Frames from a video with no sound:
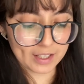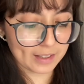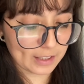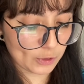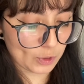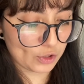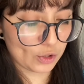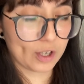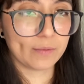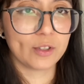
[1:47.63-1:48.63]
and then I switched
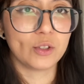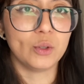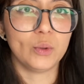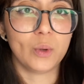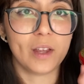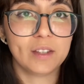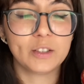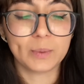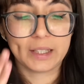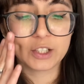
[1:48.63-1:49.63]
off to this
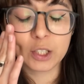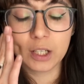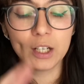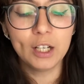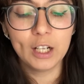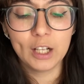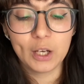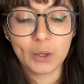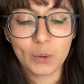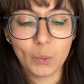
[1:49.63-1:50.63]
blush,
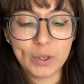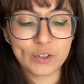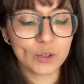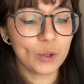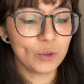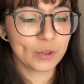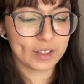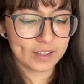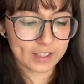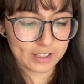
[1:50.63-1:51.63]
which the goal for
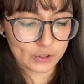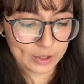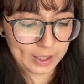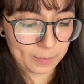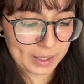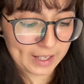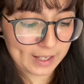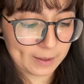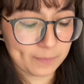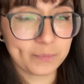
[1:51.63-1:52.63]
this is to hit
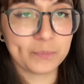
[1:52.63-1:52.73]
pan.